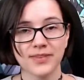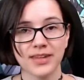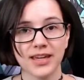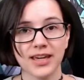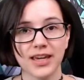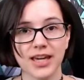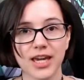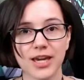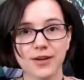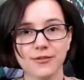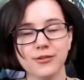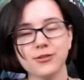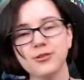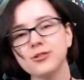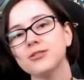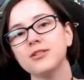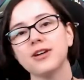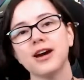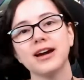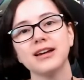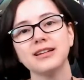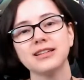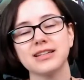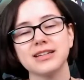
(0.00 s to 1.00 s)
If you do
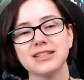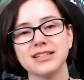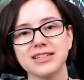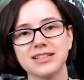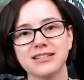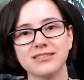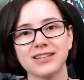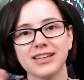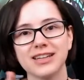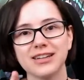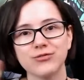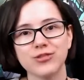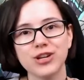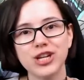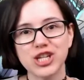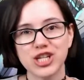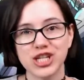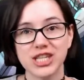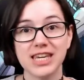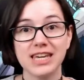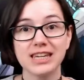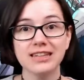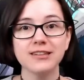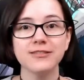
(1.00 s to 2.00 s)
that until they reach
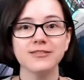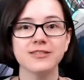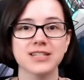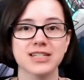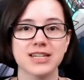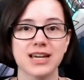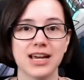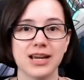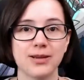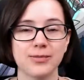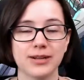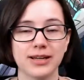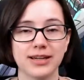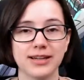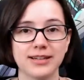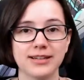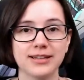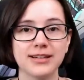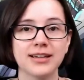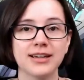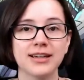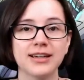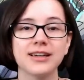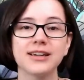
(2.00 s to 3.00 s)
the end of the timeline,
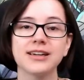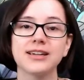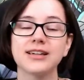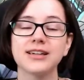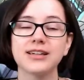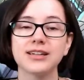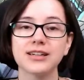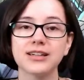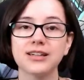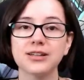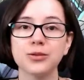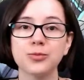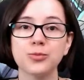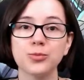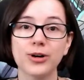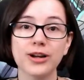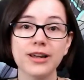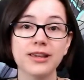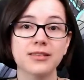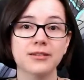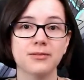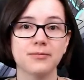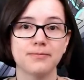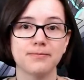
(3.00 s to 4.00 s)
you break
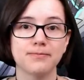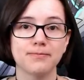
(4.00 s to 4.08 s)
them.